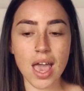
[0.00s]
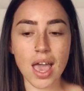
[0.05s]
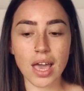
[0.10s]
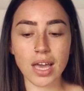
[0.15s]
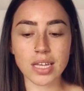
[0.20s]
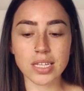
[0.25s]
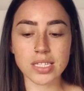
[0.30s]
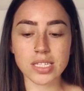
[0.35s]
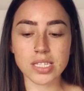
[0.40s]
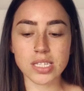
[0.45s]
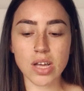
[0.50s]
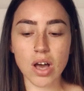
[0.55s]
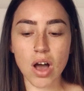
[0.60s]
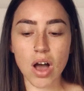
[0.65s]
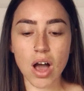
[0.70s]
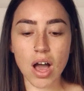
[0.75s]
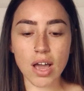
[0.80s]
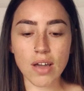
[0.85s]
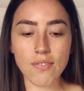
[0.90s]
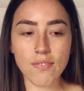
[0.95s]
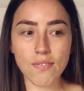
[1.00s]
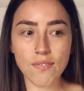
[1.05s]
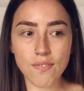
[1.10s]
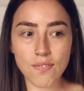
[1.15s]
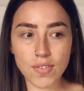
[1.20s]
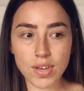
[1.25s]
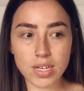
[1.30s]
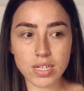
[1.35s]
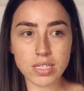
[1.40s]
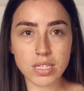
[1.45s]
And I
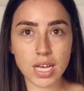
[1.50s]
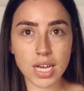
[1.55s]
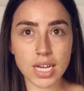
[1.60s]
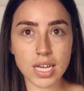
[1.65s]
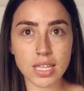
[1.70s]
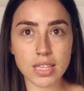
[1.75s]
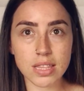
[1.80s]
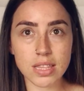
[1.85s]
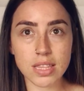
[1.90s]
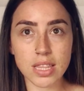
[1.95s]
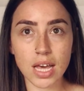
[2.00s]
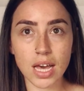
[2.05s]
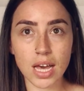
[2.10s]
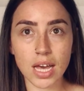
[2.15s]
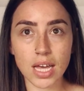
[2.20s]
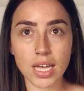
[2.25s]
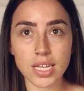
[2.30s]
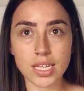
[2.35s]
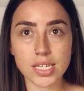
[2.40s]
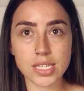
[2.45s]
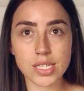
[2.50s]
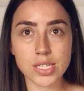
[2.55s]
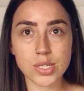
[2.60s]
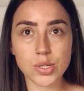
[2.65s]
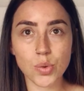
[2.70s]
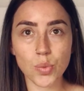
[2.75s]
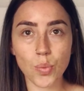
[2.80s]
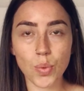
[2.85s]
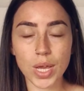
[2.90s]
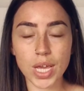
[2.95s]
feel like that
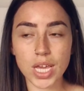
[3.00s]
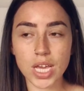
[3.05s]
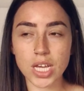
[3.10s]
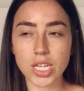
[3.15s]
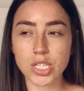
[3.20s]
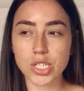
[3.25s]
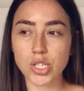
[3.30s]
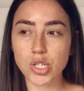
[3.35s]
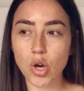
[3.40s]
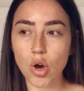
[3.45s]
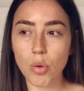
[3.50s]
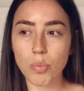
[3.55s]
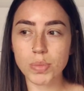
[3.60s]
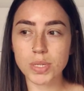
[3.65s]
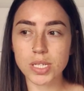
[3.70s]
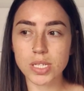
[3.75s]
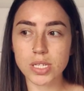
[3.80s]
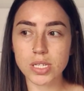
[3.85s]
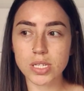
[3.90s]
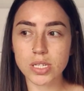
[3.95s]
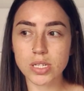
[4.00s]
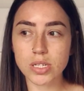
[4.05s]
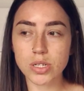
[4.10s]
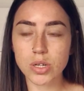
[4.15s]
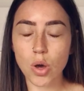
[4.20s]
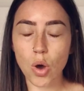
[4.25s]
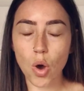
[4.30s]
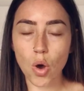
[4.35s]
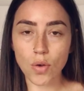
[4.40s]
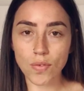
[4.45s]
we adopt,
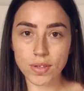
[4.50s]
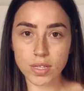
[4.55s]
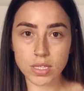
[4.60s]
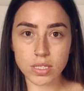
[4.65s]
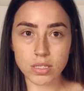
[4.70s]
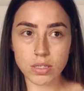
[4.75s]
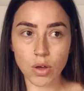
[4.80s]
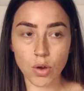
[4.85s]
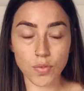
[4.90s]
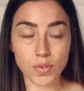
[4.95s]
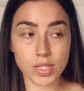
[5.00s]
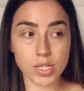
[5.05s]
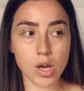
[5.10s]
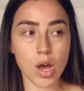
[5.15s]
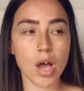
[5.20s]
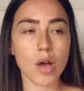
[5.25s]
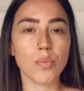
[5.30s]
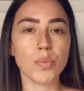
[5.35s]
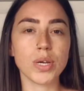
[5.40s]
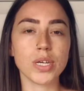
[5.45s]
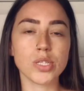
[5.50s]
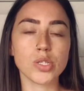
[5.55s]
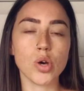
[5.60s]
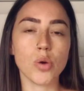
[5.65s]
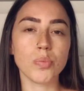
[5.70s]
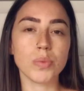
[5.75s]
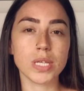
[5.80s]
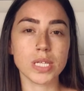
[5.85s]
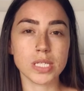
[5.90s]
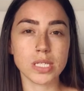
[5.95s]
over time, we
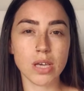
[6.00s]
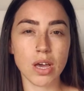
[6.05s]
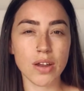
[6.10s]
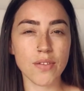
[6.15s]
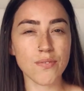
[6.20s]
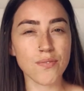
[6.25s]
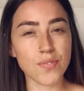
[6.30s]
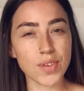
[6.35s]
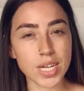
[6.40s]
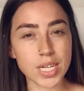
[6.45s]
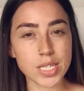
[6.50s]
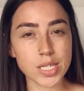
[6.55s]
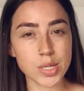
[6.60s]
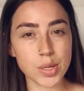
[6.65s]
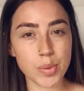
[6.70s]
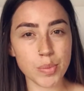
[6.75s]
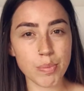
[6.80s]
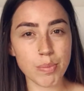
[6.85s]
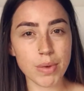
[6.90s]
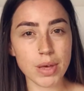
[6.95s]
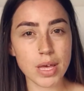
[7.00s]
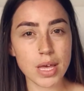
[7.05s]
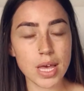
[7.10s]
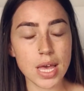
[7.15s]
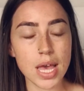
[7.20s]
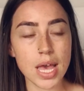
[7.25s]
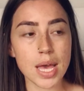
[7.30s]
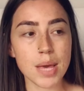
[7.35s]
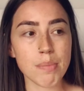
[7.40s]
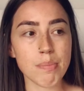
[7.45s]
adopt this kind of victim
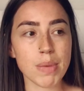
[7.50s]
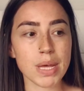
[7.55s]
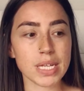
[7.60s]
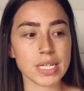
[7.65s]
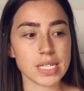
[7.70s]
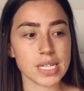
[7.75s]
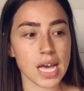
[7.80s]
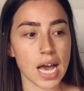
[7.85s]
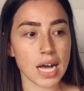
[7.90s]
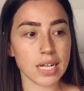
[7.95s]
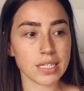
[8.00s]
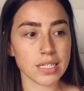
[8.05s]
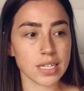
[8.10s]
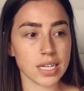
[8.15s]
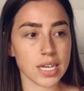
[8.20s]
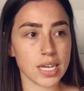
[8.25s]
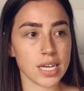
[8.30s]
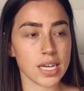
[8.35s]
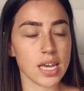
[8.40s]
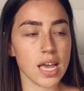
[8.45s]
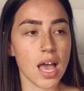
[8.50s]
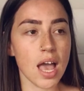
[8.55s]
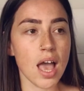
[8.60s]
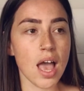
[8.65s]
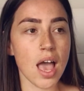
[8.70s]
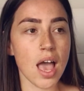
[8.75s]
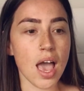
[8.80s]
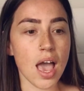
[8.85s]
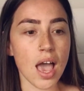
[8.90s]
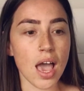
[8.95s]
mentality,
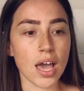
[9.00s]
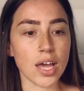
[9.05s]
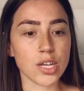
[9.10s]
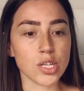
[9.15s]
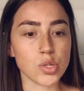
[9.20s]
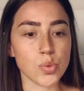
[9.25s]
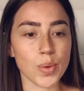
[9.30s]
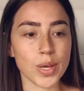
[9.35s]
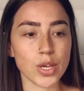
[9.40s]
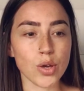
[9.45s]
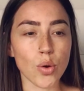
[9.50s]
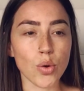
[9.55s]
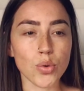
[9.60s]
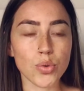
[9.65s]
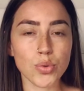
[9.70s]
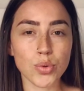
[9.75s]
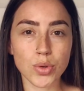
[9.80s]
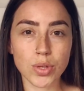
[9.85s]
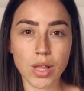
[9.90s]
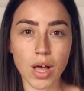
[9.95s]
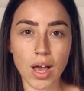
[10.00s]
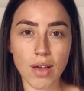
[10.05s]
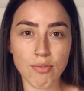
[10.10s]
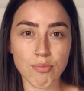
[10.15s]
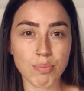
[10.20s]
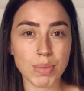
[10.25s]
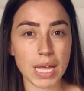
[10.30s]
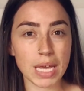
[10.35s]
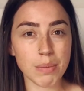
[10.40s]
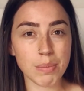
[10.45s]
and we go through life
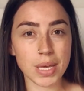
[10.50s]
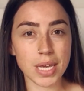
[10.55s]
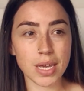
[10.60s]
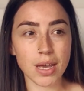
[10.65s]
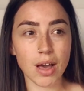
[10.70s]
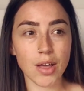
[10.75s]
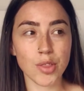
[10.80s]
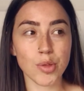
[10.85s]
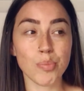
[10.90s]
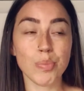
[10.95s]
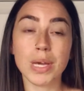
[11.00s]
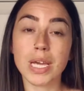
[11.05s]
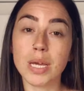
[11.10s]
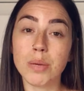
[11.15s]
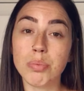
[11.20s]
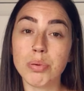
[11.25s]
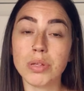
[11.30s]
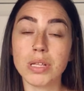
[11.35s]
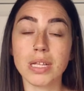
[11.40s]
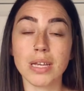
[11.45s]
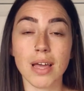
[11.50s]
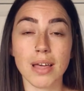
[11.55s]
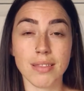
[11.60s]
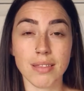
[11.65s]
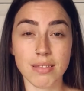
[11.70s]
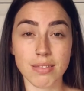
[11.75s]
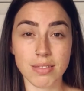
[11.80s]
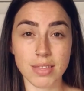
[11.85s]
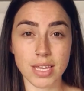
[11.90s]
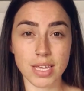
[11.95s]
blaming other people and other
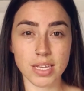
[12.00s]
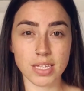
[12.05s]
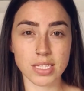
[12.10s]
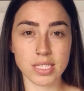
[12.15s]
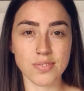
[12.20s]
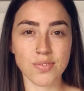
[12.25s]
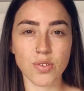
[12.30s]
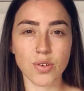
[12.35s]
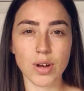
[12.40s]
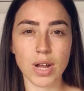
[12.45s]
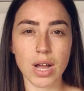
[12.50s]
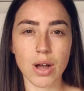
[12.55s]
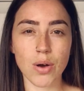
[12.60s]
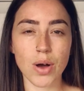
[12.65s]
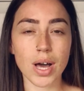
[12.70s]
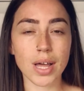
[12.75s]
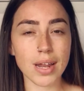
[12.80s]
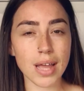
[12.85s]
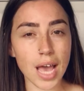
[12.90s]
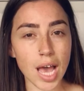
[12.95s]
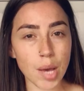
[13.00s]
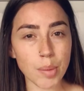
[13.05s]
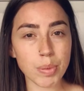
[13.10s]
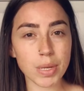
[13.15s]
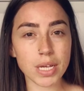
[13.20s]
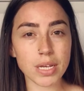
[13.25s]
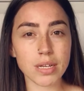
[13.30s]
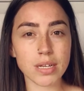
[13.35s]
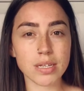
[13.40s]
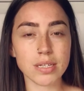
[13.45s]
things for our
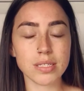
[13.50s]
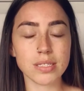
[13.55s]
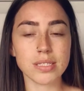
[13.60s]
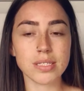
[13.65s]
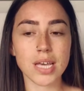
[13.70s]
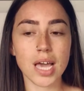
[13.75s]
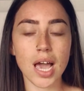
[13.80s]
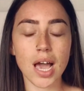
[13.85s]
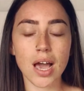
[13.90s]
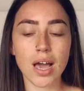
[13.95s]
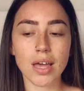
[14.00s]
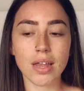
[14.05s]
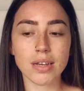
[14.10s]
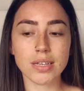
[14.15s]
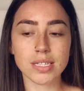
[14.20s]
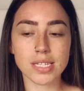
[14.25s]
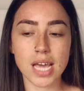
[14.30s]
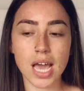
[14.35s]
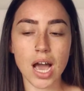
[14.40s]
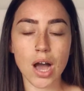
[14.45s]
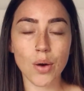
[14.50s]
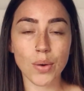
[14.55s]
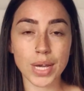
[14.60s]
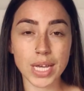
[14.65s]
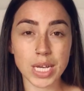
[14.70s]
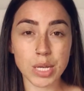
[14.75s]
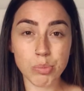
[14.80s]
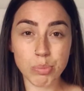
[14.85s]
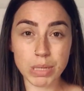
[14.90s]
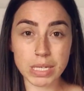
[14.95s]
unhappiness and our
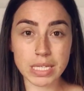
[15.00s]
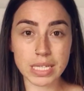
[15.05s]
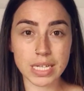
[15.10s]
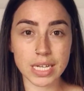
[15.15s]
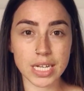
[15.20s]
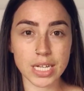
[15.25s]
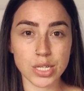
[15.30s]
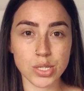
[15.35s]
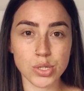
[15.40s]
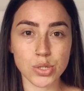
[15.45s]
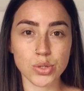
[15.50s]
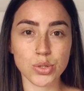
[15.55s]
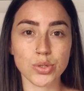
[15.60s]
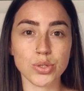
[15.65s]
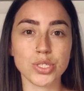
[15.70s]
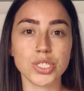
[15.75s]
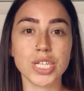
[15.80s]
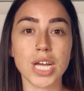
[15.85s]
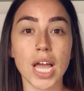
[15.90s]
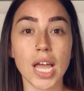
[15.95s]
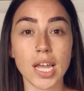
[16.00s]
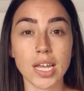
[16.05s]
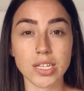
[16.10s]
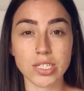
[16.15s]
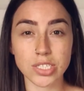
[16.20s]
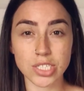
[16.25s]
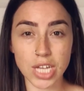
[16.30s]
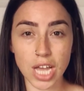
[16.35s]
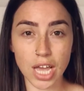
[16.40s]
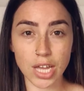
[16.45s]
inability to
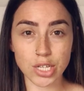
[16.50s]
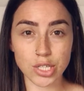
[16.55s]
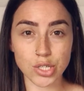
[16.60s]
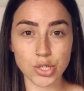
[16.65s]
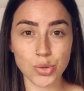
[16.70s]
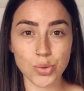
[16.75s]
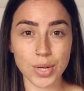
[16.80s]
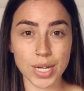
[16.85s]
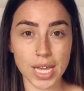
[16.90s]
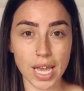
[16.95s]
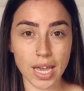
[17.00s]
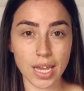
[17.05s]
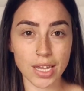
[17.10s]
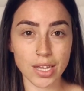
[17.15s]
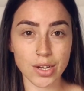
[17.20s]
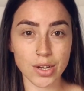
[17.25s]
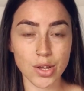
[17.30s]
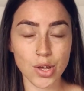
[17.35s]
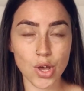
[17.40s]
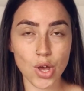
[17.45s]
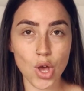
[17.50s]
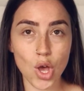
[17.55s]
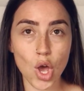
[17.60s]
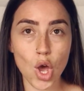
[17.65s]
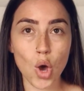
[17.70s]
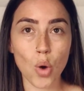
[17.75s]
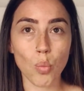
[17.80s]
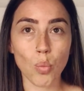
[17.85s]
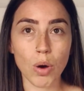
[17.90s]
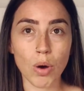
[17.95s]
change and create
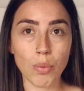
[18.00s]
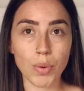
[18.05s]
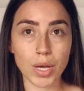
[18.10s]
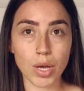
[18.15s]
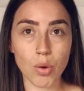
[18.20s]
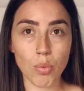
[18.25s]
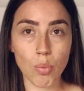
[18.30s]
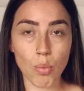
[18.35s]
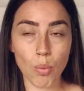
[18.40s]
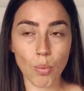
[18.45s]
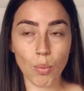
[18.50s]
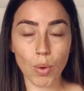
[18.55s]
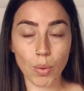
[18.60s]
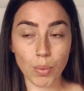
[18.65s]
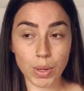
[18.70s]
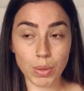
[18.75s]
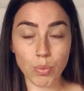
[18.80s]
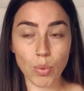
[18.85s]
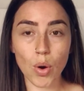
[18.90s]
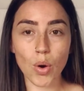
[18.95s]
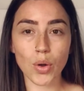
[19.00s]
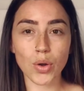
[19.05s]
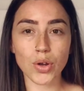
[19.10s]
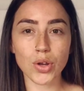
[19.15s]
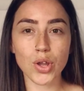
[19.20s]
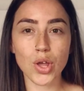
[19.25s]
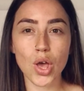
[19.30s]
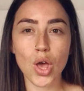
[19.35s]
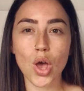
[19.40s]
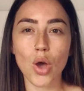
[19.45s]
what we want.
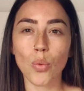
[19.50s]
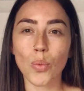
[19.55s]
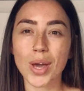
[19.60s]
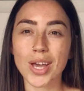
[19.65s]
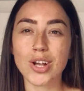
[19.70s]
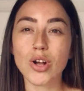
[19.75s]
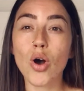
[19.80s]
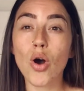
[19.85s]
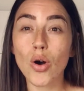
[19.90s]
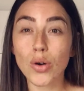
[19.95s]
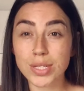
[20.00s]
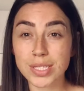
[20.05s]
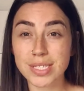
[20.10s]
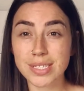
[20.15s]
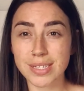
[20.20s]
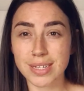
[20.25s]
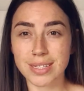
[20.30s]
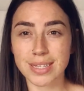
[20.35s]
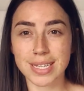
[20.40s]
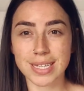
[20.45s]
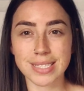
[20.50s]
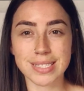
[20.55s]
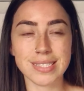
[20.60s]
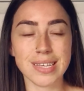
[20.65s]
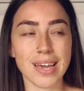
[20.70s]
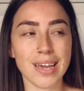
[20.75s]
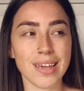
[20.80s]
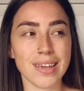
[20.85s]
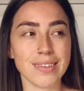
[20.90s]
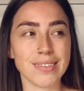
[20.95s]
We're constantly
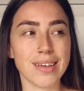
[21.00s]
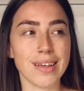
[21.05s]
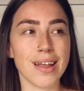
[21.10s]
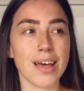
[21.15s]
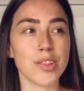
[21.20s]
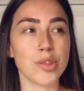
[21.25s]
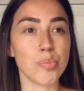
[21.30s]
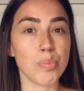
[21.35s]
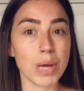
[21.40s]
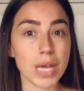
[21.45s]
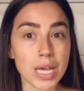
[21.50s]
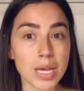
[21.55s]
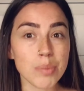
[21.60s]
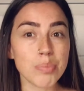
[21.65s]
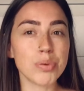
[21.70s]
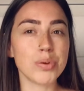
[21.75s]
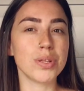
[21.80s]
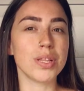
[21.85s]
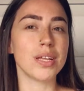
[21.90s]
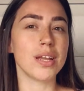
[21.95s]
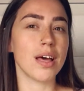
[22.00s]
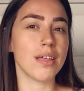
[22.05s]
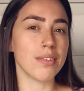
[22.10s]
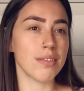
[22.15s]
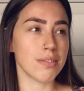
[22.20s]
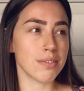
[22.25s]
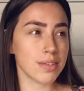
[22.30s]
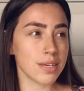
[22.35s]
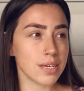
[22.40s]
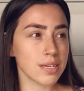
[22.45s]
saying that other people and other
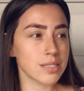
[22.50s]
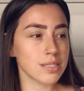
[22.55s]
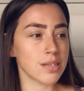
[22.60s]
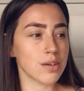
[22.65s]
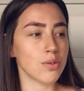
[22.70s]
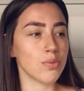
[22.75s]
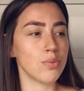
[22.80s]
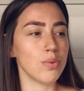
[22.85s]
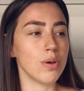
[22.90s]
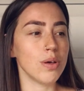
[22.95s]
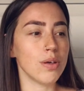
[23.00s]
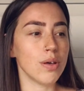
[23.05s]
things are